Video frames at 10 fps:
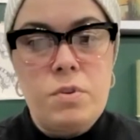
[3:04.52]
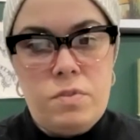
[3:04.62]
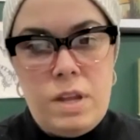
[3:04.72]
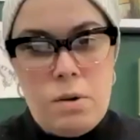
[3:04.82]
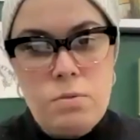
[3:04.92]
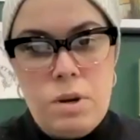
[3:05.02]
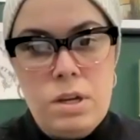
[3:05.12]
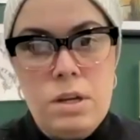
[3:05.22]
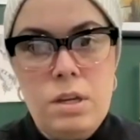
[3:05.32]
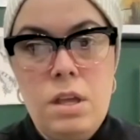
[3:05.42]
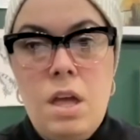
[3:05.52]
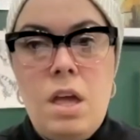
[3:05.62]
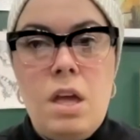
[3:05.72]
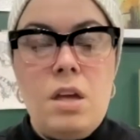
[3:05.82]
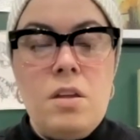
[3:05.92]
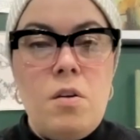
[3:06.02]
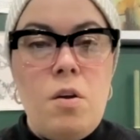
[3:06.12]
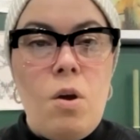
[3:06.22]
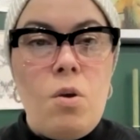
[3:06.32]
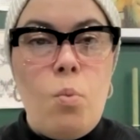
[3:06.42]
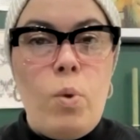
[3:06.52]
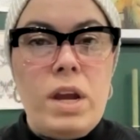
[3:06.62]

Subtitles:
of downgrading, when